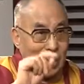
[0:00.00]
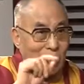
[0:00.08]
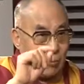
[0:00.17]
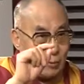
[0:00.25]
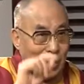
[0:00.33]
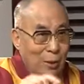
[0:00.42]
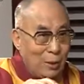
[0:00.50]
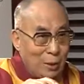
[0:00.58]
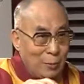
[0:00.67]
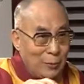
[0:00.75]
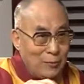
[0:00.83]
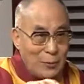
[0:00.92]
name of Dalai
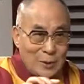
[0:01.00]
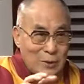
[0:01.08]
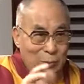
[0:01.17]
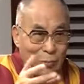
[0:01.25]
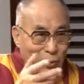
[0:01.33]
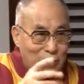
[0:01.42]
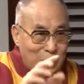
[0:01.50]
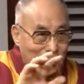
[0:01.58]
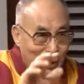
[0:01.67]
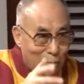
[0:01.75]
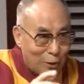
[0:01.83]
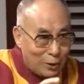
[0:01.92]
Lama, some
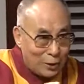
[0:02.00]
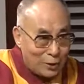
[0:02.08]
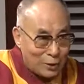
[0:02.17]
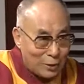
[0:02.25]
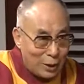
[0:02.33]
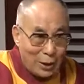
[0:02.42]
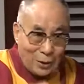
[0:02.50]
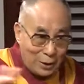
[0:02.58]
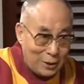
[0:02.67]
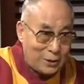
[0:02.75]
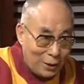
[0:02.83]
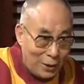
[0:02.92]
political implication there.
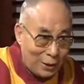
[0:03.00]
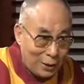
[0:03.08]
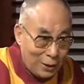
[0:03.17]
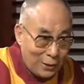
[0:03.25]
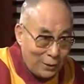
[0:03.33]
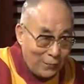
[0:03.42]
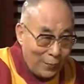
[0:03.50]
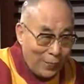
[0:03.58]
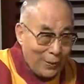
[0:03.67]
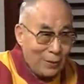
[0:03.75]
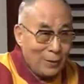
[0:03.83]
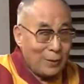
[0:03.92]
They say,
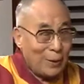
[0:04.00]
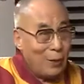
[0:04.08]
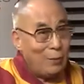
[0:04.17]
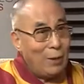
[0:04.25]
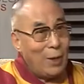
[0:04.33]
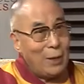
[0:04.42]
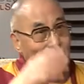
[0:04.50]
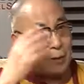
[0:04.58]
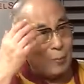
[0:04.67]
now I